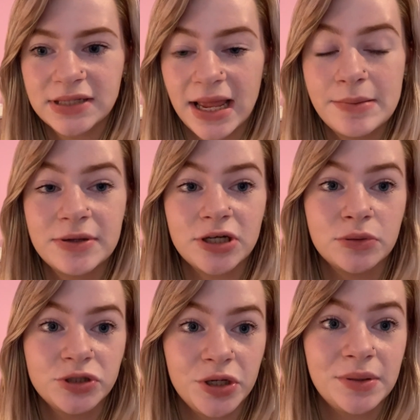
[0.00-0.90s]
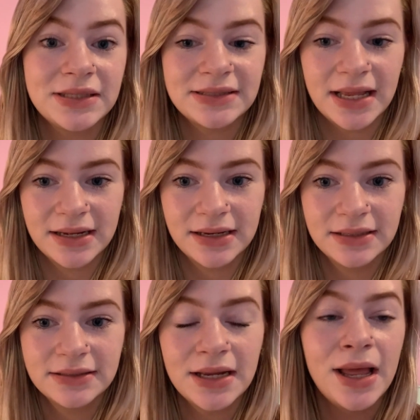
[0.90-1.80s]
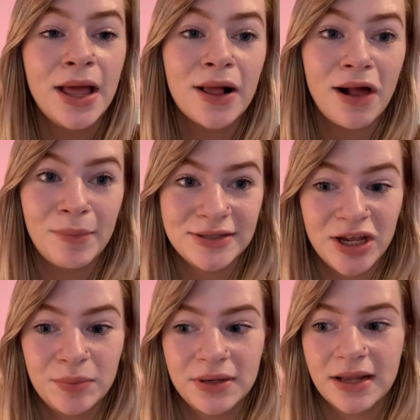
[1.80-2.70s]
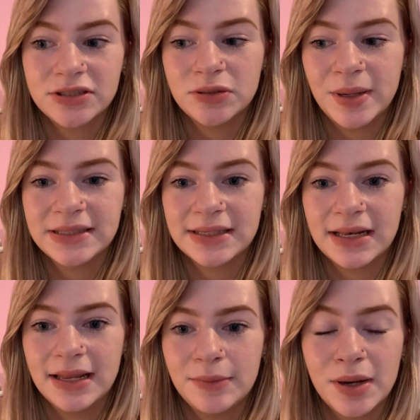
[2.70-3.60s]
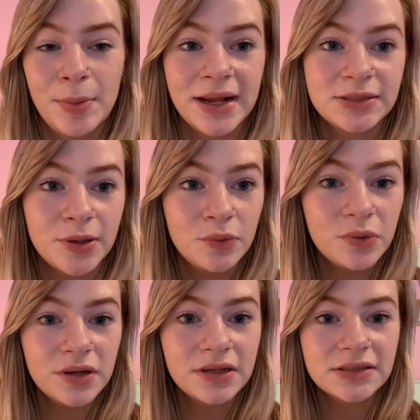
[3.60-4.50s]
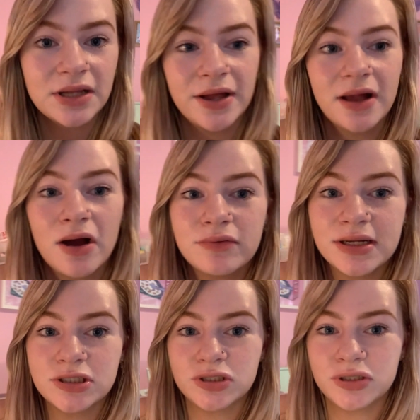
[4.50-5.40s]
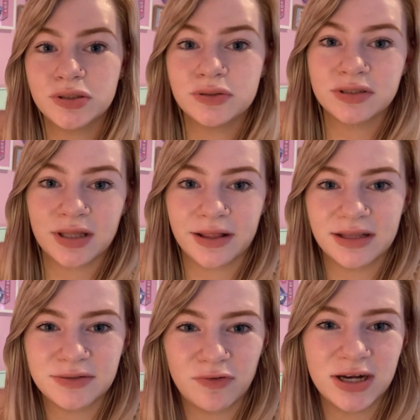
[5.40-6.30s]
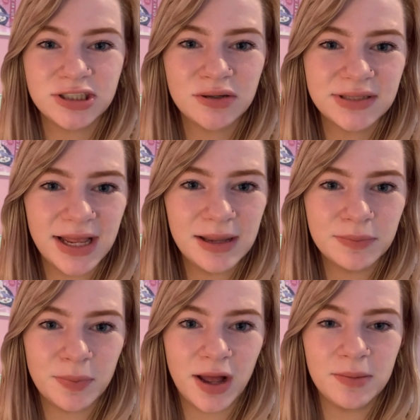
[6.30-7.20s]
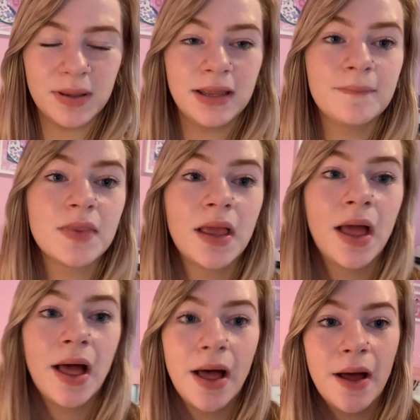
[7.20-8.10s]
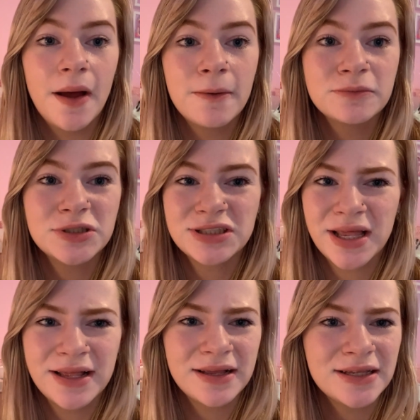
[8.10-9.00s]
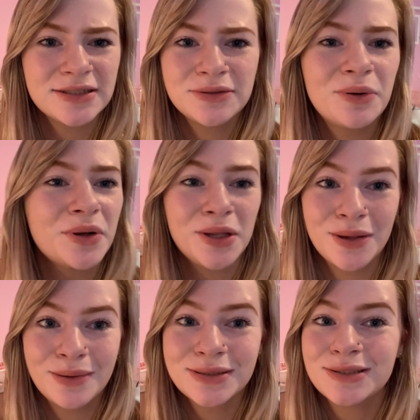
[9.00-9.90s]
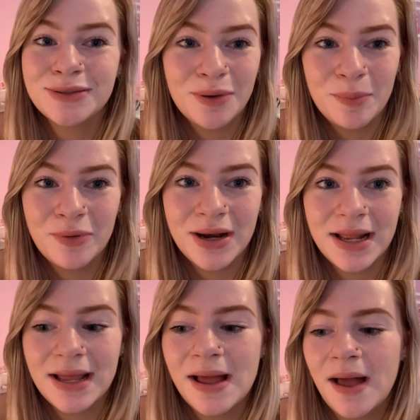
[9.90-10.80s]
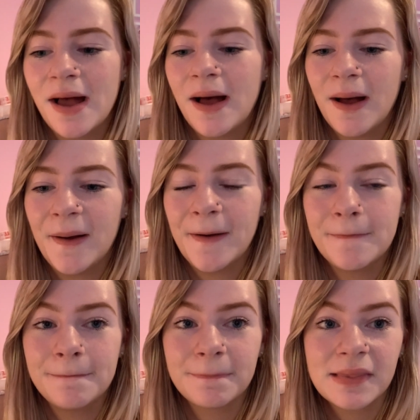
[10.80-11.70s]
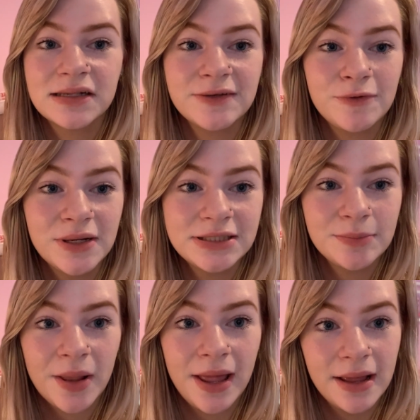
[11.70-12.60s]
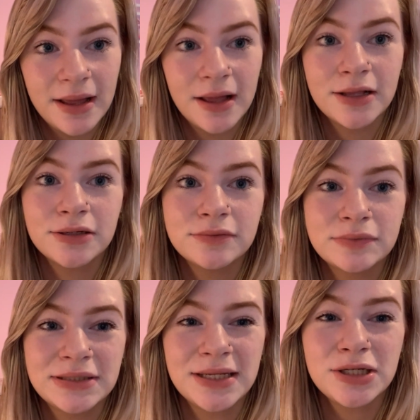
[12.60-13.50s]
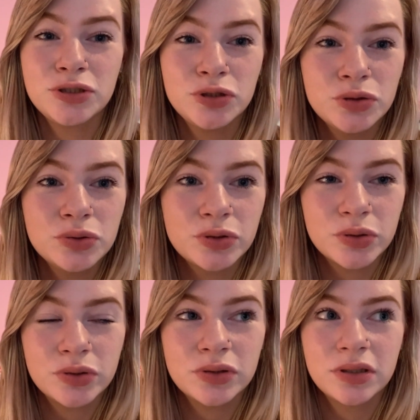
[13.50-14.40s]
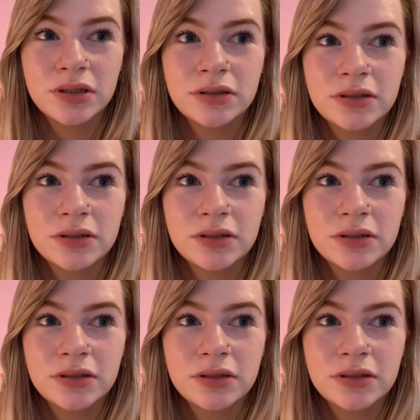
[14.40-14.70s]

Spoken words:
tape, which I'll show you in a second. Can't wait to open that. So basically when I package my orders, I currently just use like this fragile tape behind me. Just like, it's not cute, it's not pretty. So I've ordered some like, it's like doodle